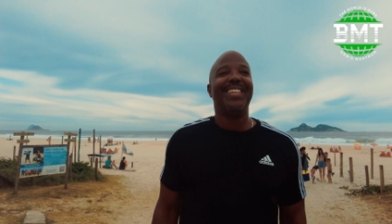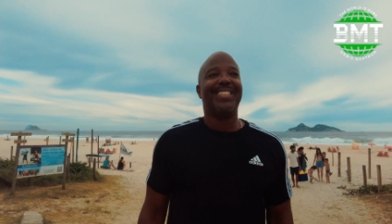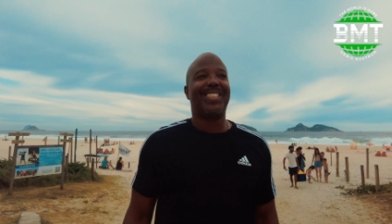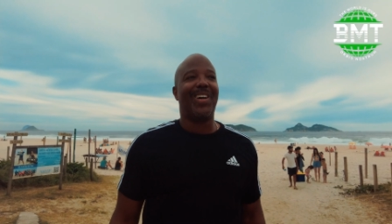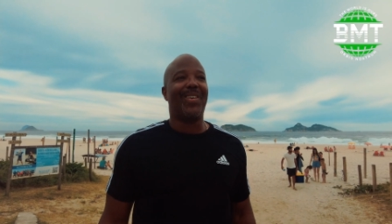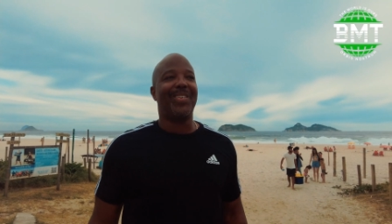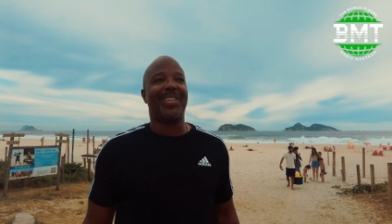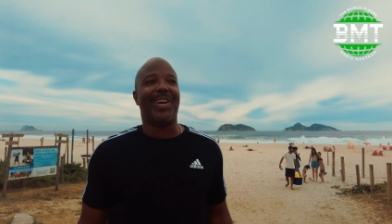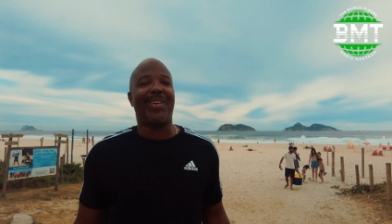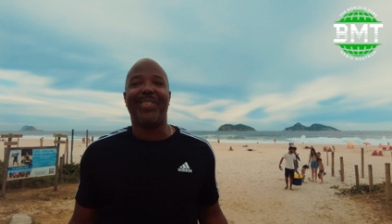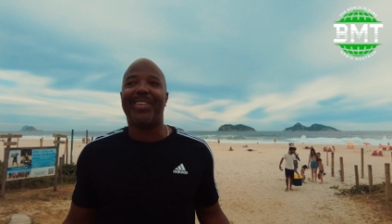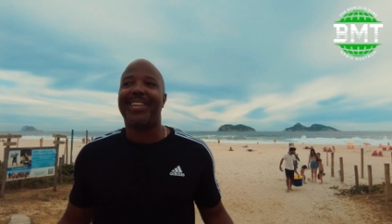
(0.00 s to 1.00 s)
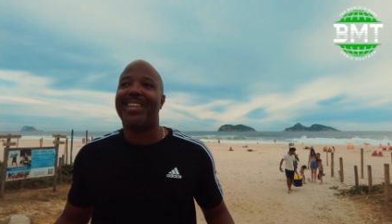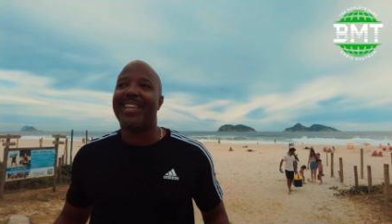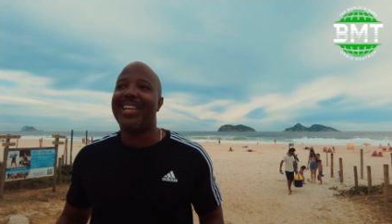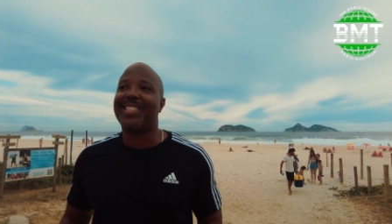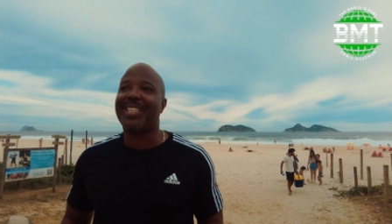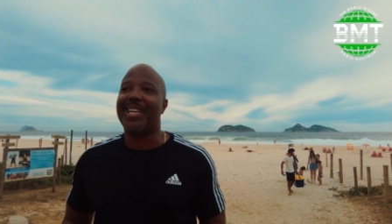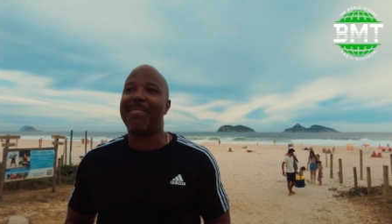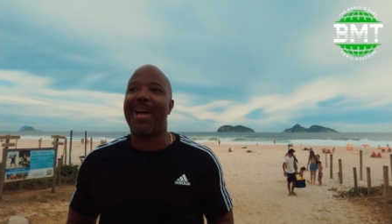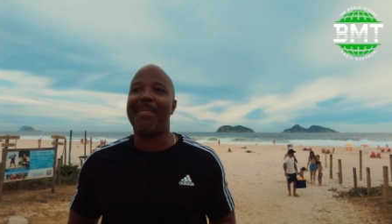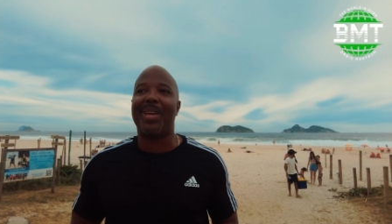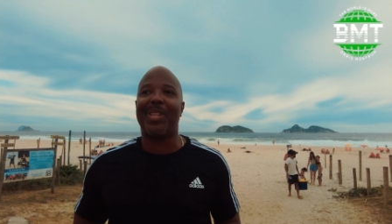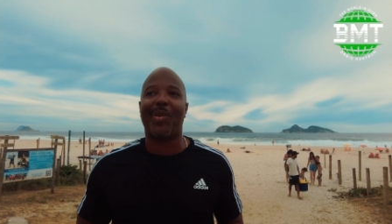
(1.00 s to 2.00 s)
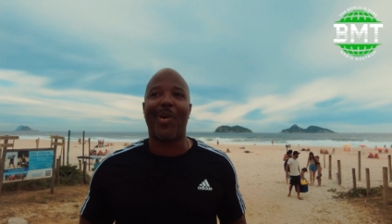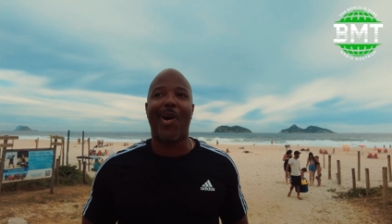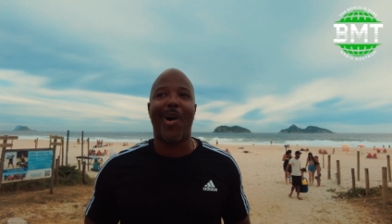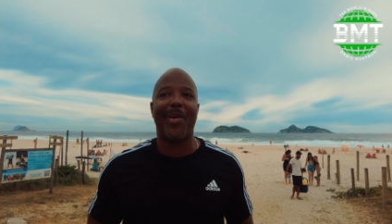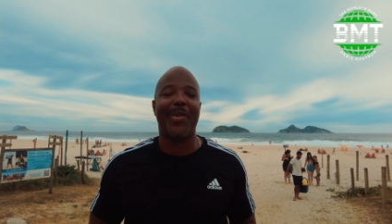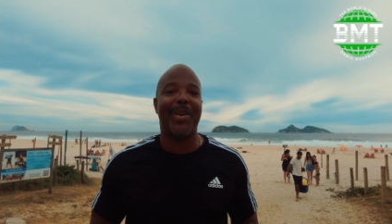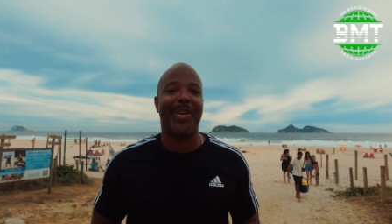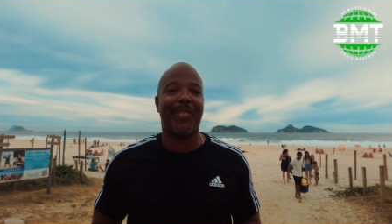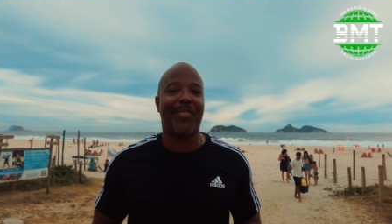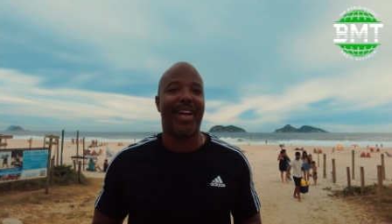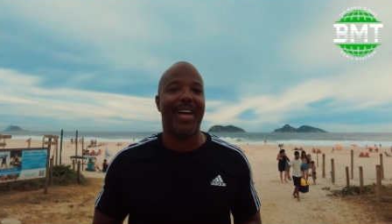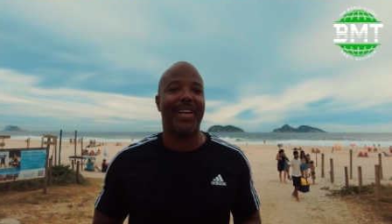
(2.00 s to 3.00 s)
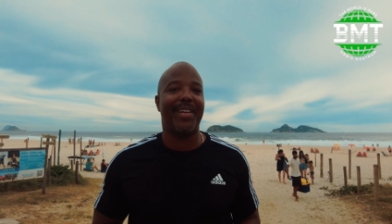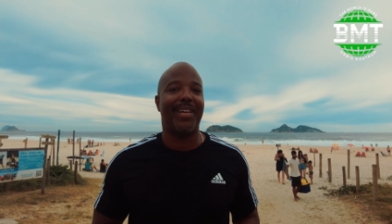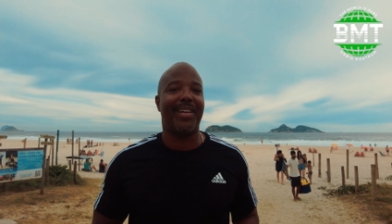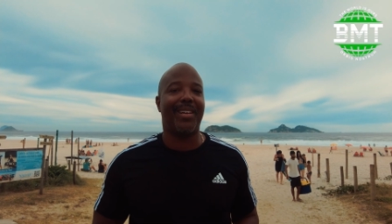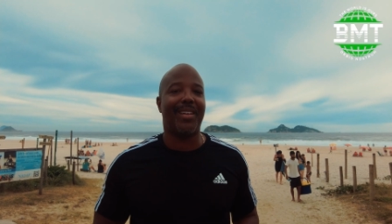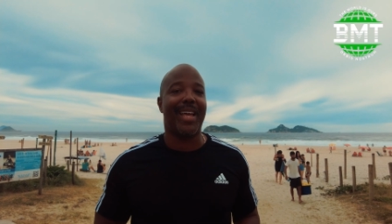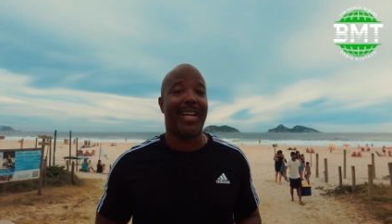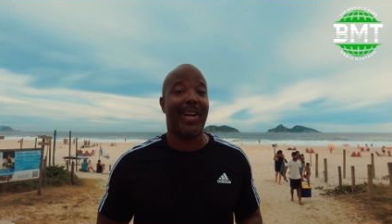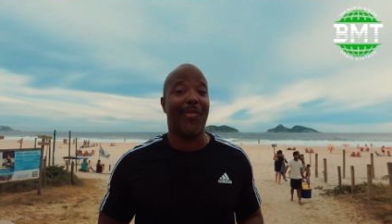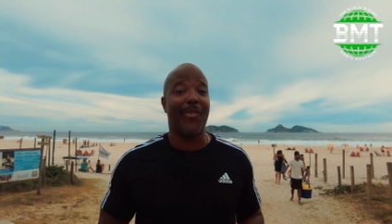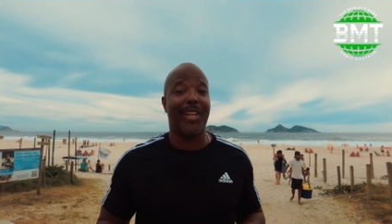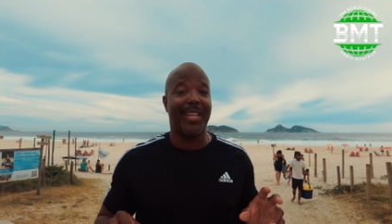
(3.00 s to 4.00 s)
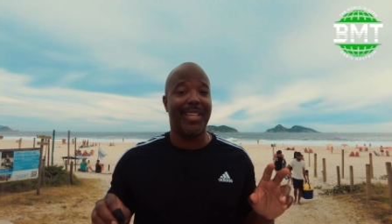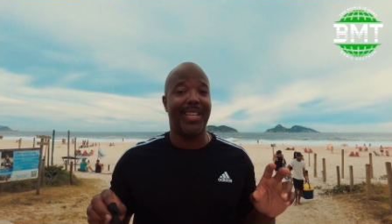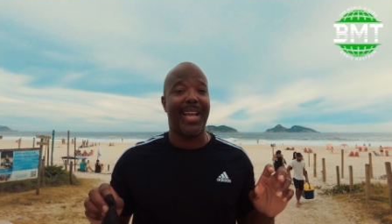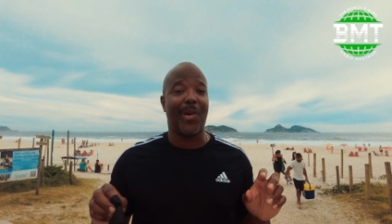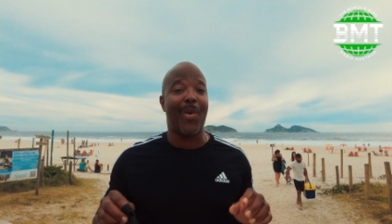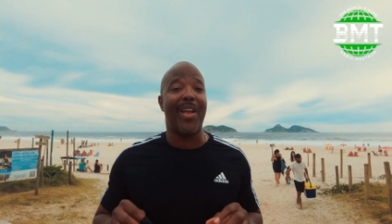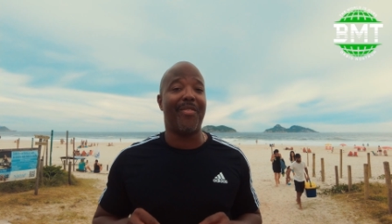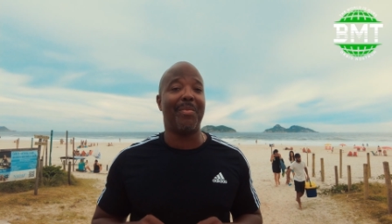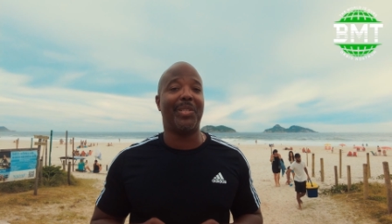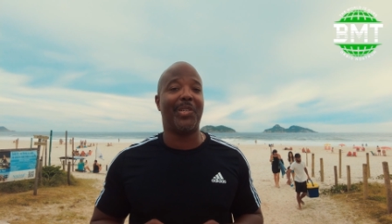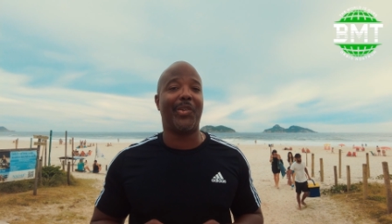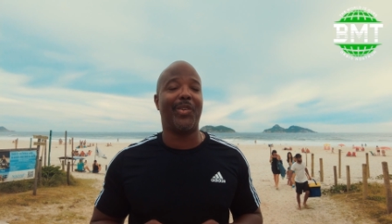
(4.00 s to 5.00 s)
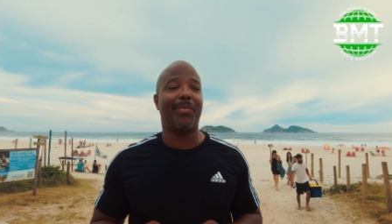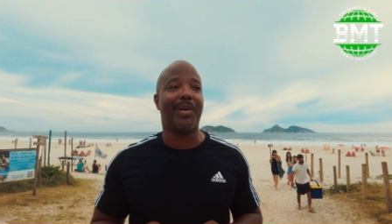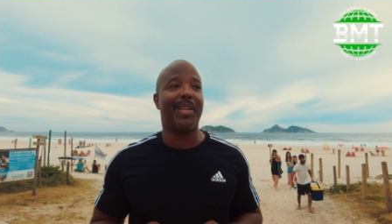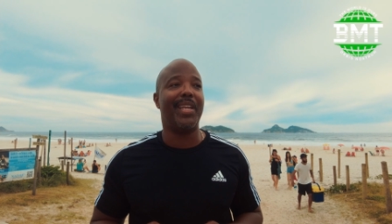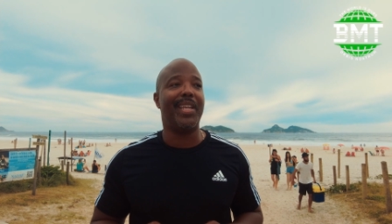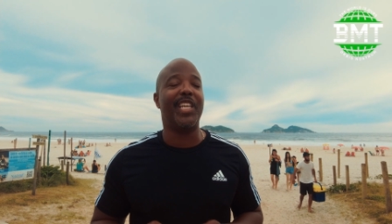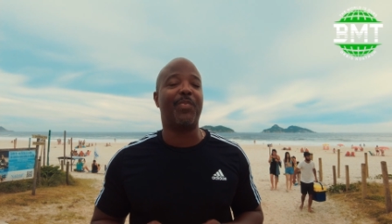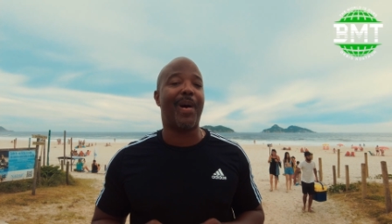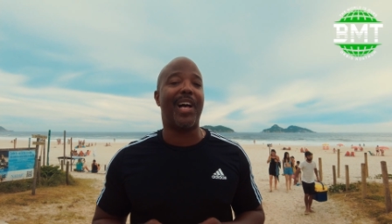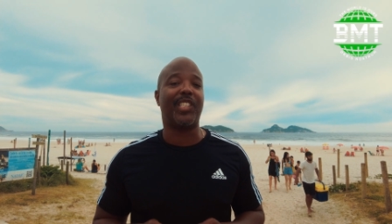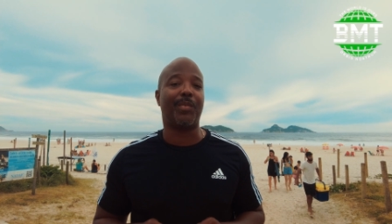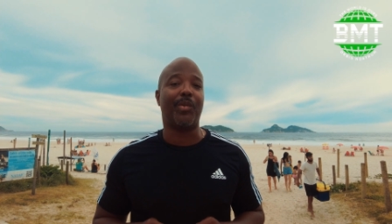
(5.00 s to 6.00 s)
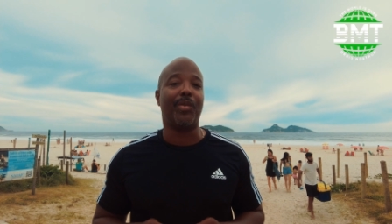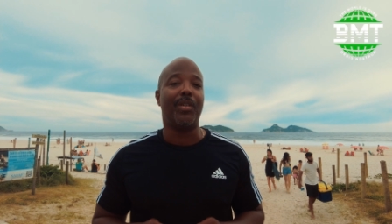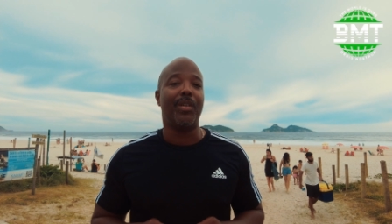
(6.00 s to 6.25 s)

So, it might be a little harder here to find like a really like wifey material, but it is possible.